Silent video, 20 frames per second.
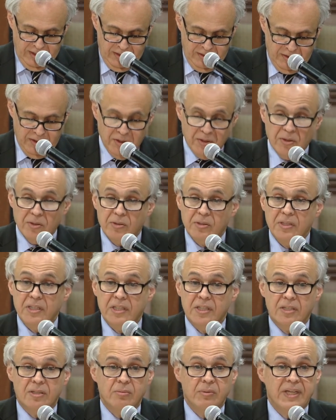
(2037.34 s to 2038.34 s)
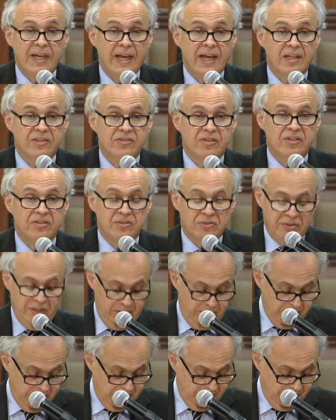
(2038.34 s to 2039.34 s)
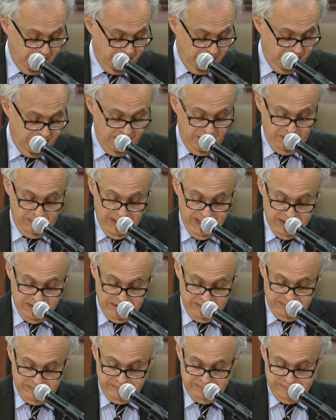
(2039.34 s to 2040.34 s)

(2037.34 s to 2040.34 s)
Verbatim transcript: The earlier we access treatment, the better.